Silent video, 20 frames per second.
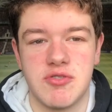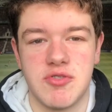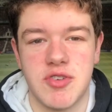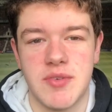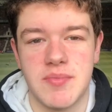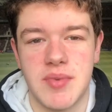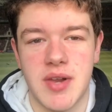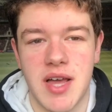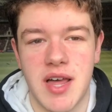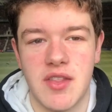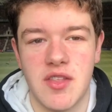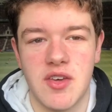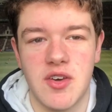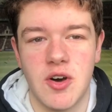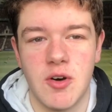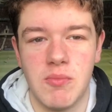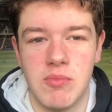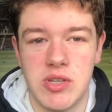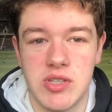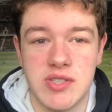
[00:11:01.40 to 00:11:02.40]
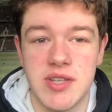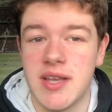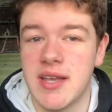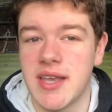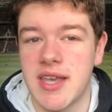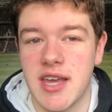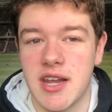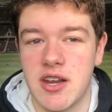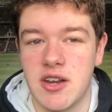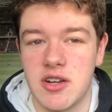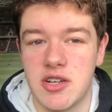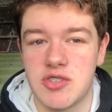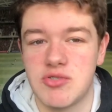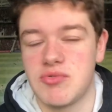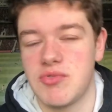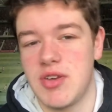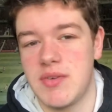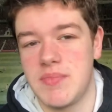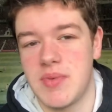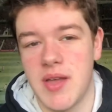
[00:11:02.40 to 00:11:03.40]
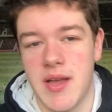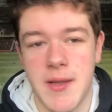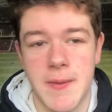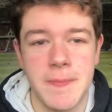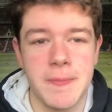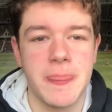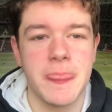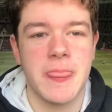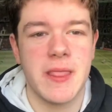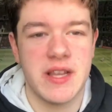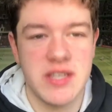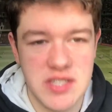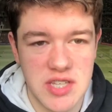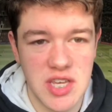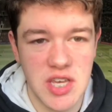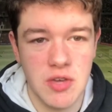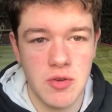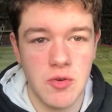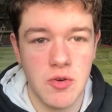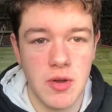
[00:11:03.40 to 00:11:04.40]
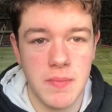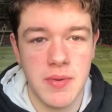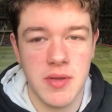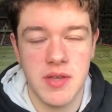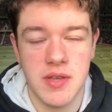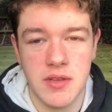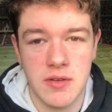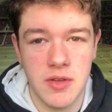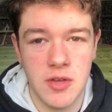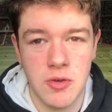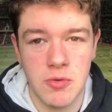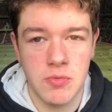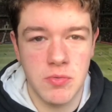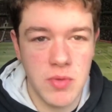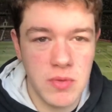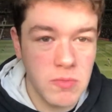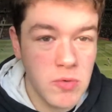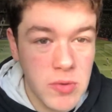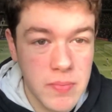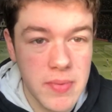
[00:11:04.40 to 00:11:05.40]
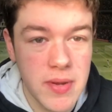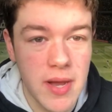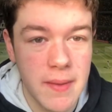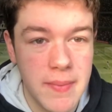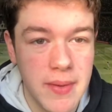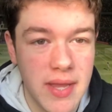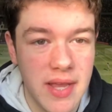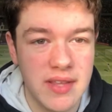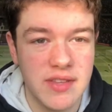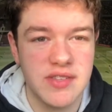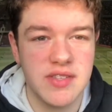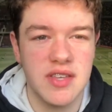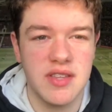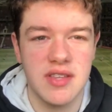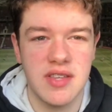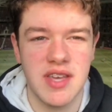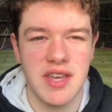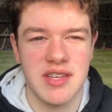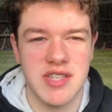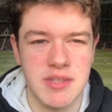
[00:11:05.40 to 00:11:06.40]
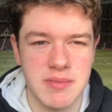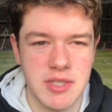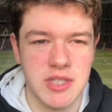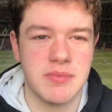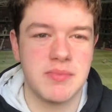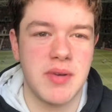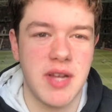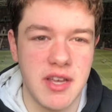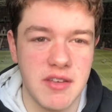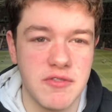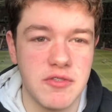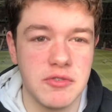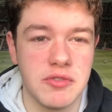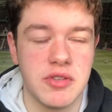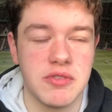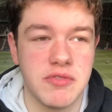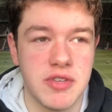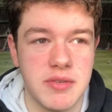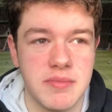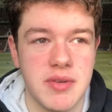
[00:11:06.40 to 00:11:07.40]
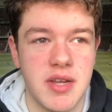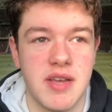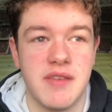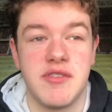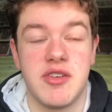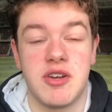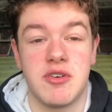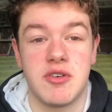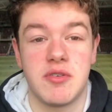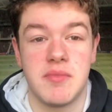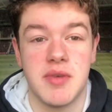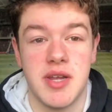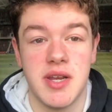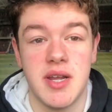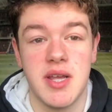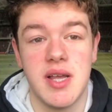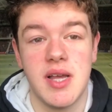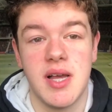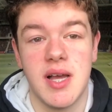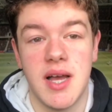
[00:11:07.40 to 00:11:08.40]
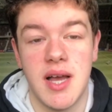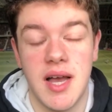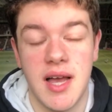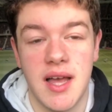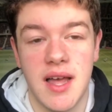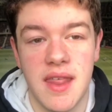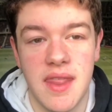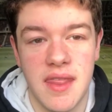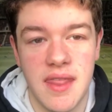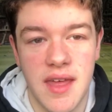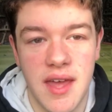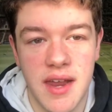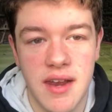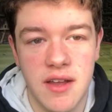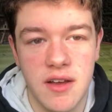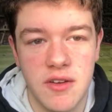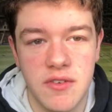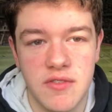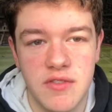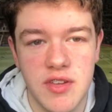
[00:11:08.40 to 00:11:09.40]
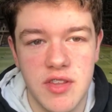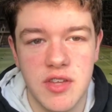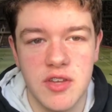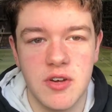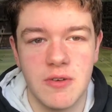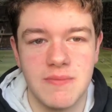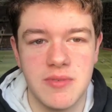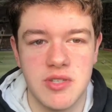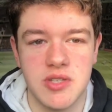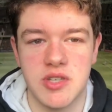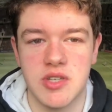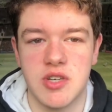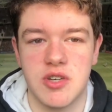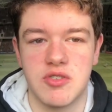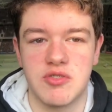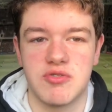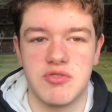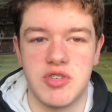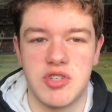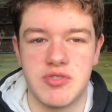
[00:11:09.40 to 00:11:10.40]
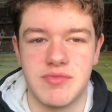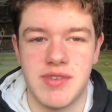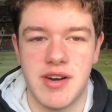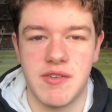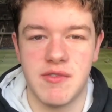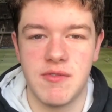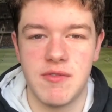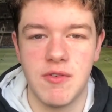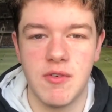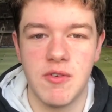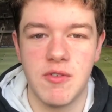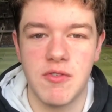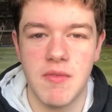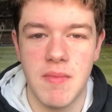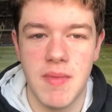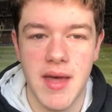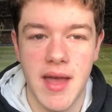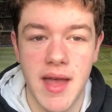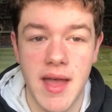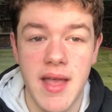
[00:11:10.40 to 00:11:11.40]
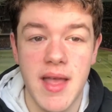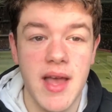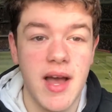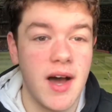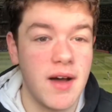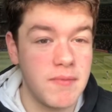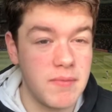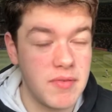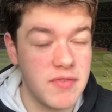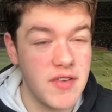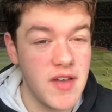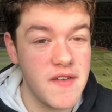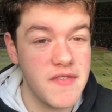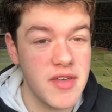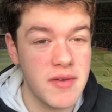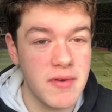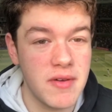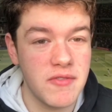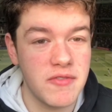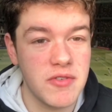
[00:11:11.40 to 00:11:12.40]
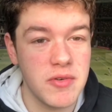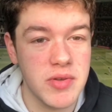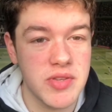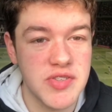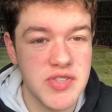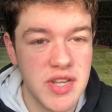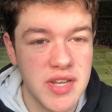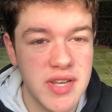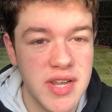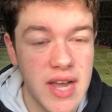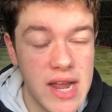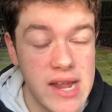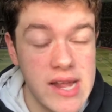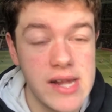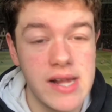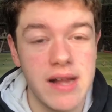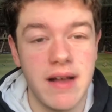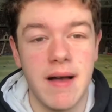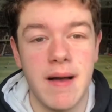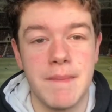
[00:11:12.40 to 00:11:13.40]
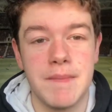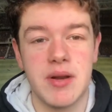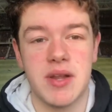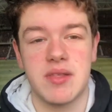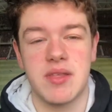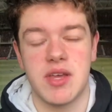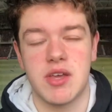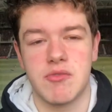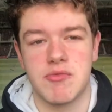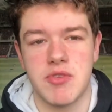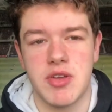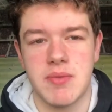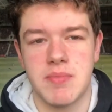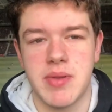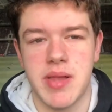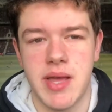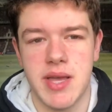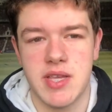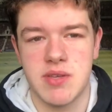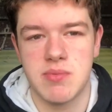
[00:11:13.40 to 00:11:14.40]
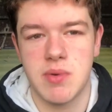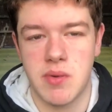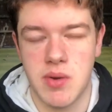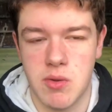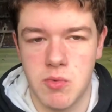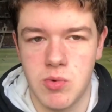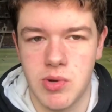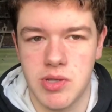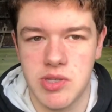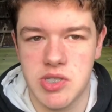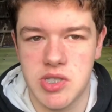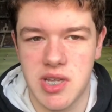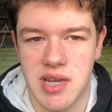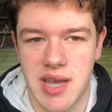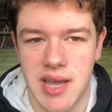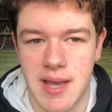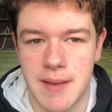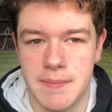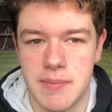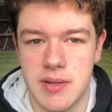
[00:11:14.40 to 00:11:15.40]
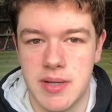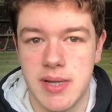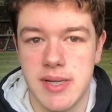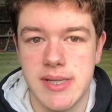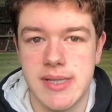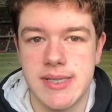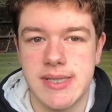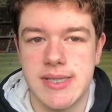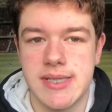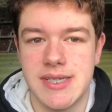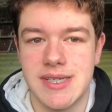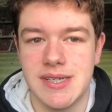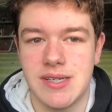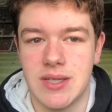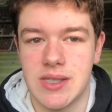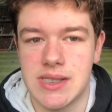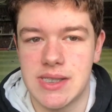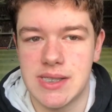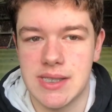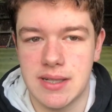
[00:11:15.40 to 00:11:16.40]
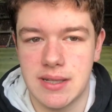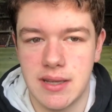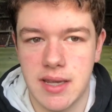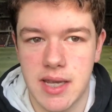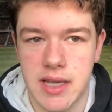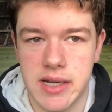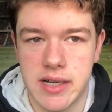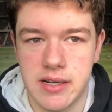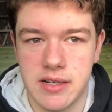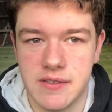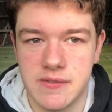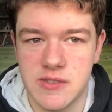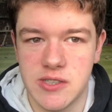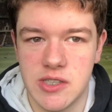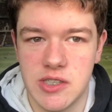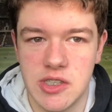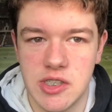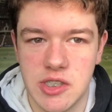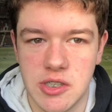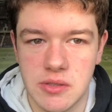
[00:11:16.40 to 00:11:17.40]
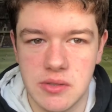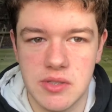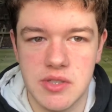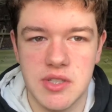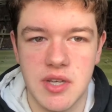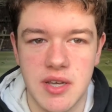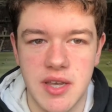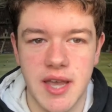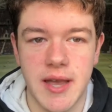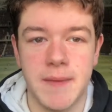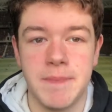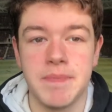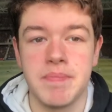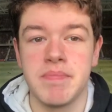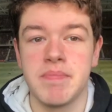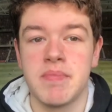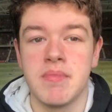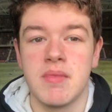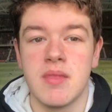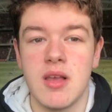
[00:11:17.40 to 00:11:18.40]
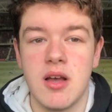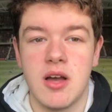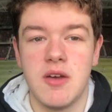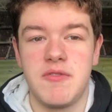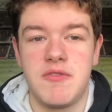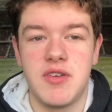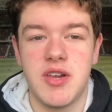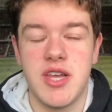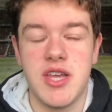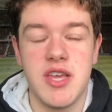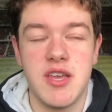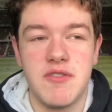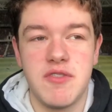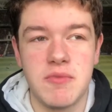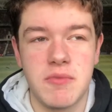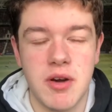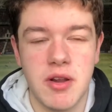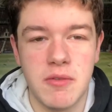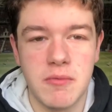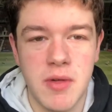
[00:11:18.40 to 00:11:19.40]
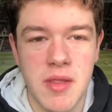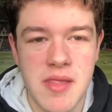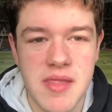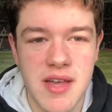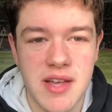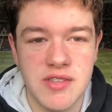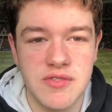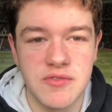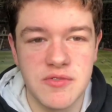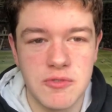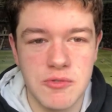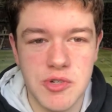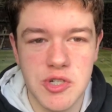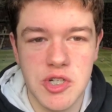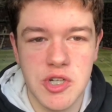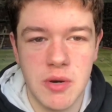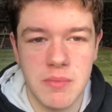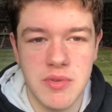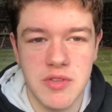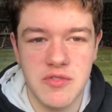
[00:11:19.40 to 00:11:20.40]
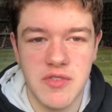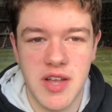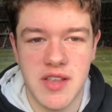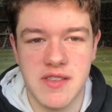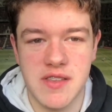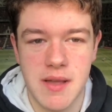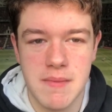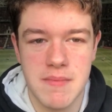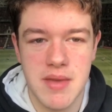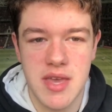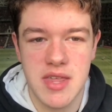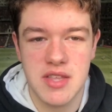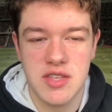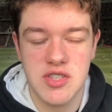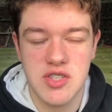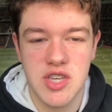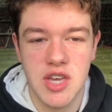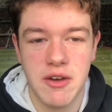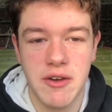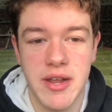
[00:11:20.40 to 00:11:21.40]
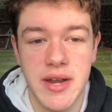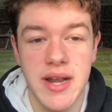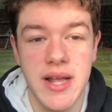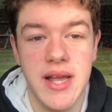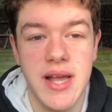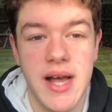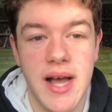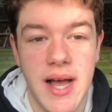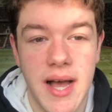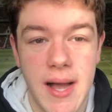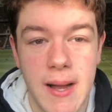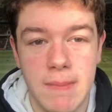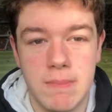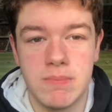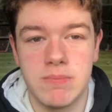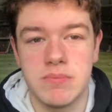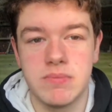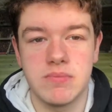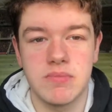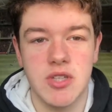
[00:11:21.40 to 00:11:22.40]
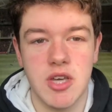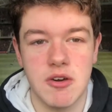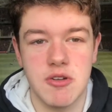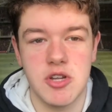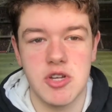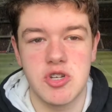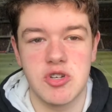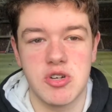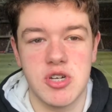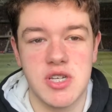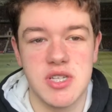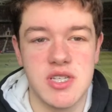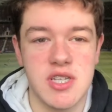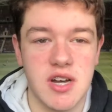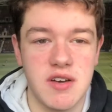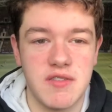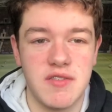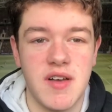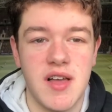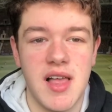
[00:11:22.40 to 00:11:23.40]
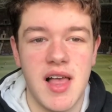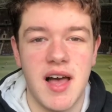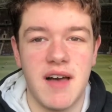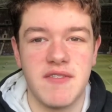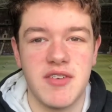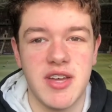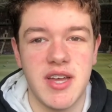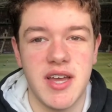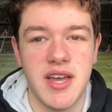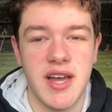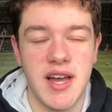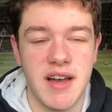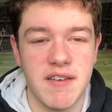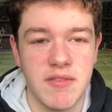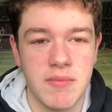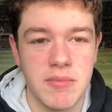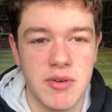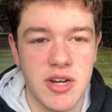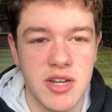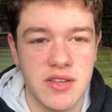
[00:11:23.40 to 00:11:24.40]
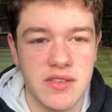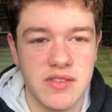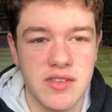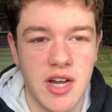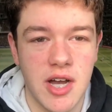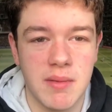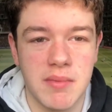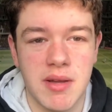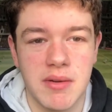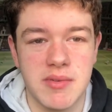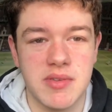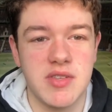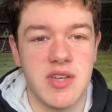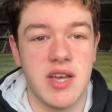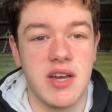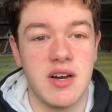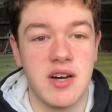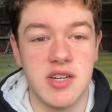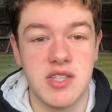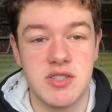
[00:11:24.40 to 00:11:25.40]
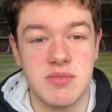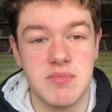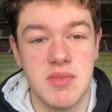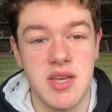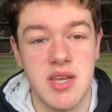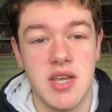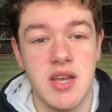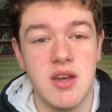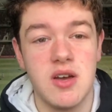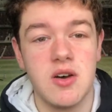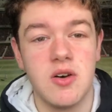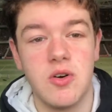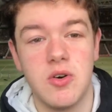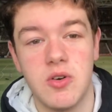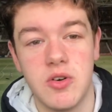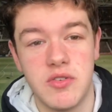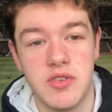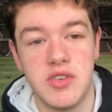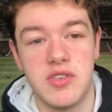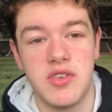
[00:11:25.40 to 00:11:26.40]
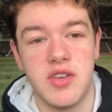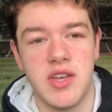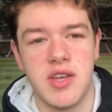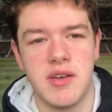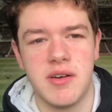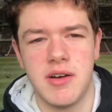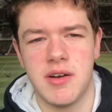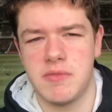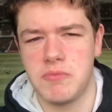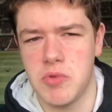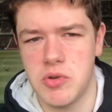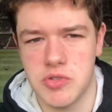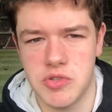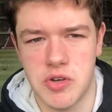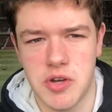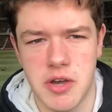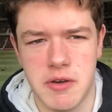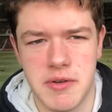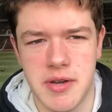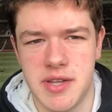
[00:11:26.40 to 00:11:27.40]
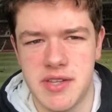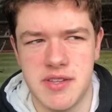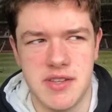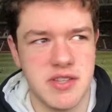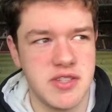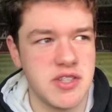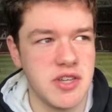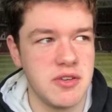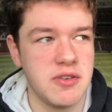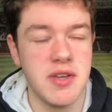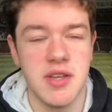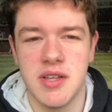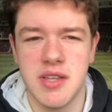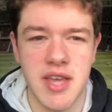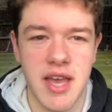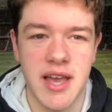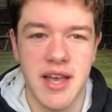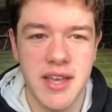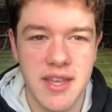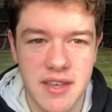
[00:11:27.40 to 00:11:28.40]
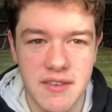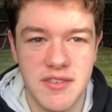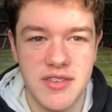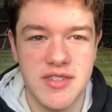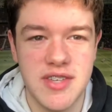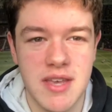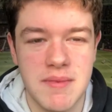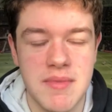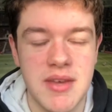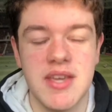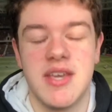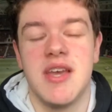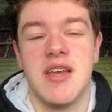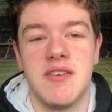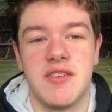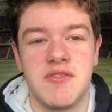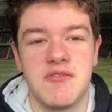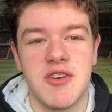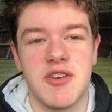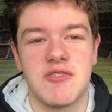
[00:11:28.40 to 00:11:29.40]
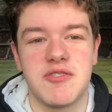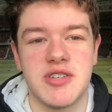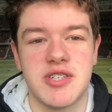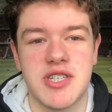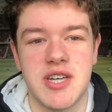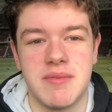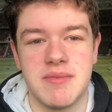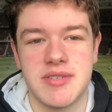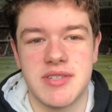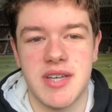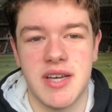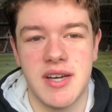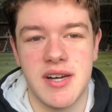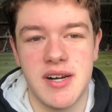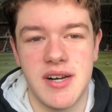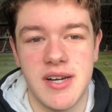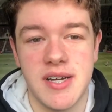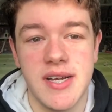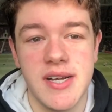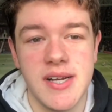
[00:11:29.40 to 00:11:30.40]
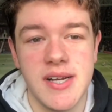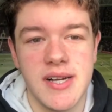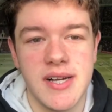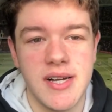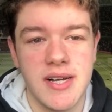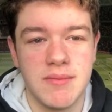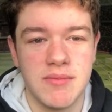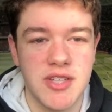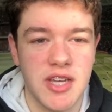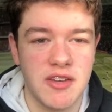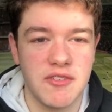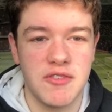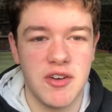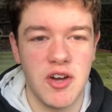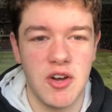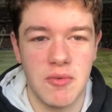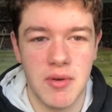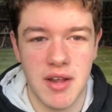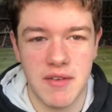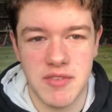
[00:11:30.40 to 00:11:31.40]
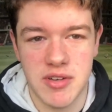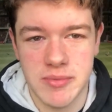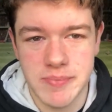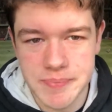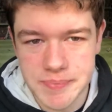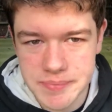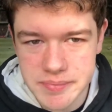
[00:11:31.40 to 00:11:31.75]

replay at the Cobblers, get a nice replay, see who we would be up against, either get something to play for in the replay, if you know what I mean, and then hopefully the Cobblers can go through to round 4 from there. I'd prefer if they went through on Sunday, but I think a replay is probably what's going to happen on Sunday afternoon. So yeah, hopefully if you're one of the 1,400 Cobblers fans like me that's going, go and enjoy yourself, have a brilliant time, come and say hi to me, or if you see, Will's not going, is he? So yeah, if you see me, feel free to come and say hi, take a photo, whatever.